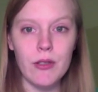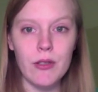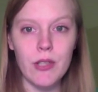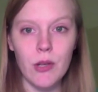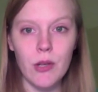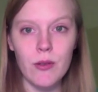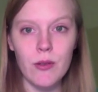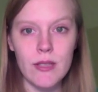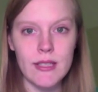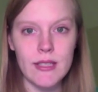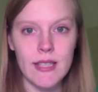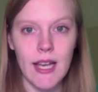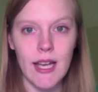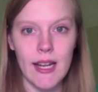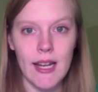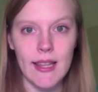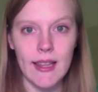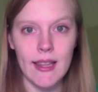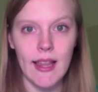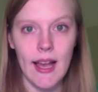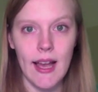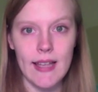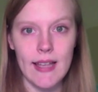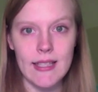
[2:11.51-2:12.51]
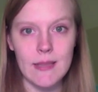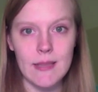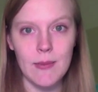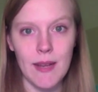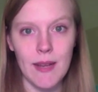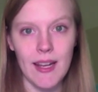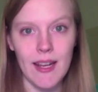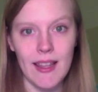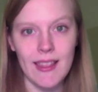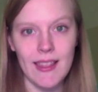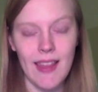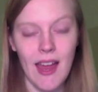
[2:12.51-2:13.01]
Don't decide at the last
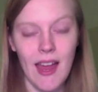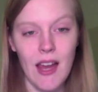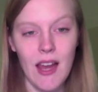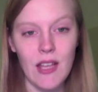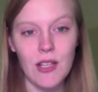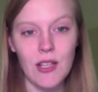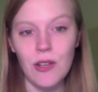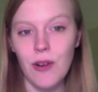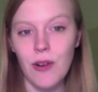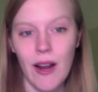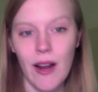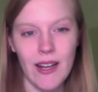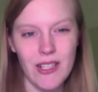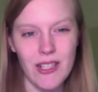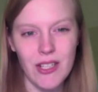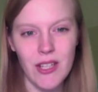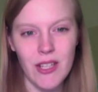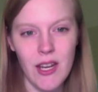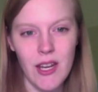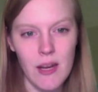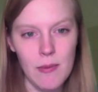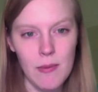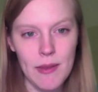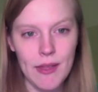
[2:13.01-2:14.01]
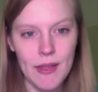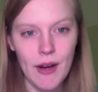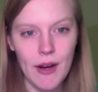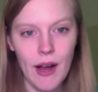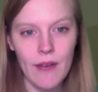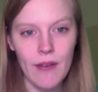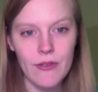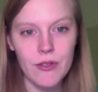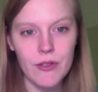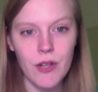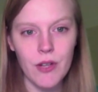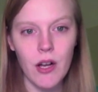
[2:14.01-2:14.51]
minute that you don't actually need to be there
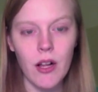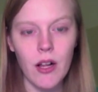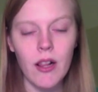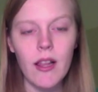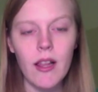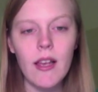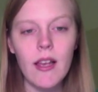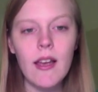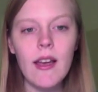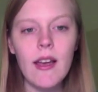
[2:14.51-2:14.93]
after all.